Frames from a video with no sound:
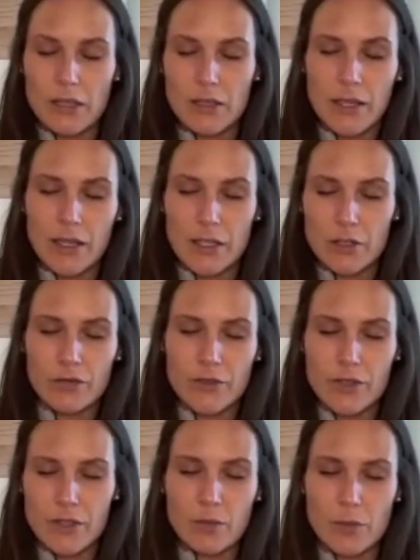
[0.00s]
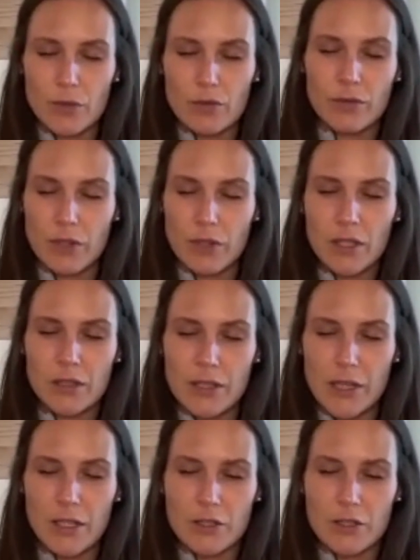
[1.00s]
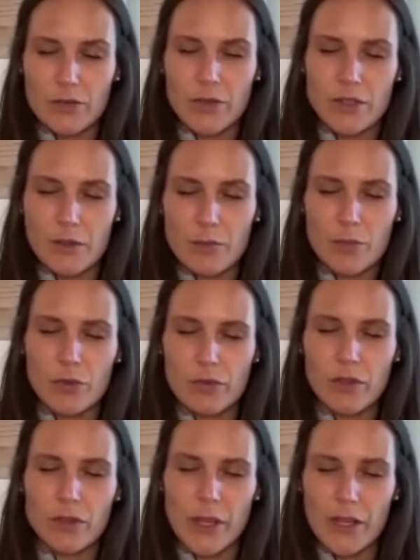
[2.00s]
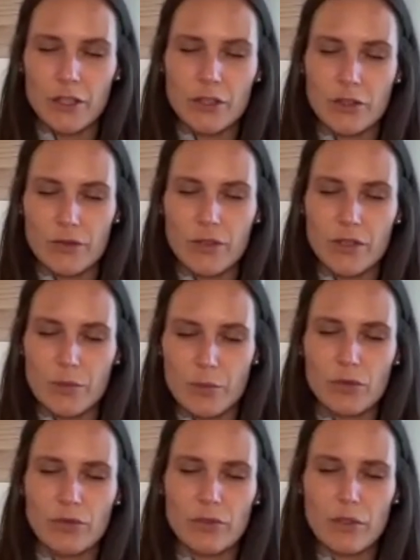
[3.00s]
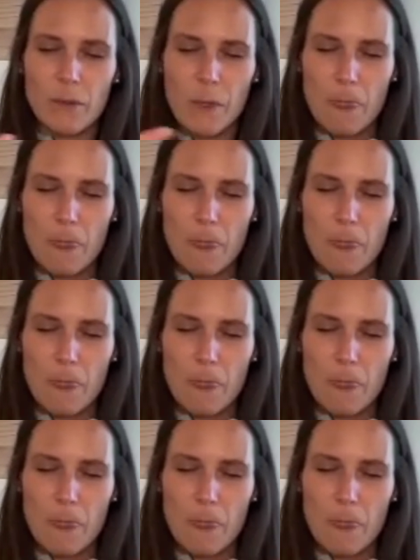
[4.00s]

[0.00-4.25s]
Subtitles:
The energy of disapproval, the energy of disapproval, the energy of disapproval.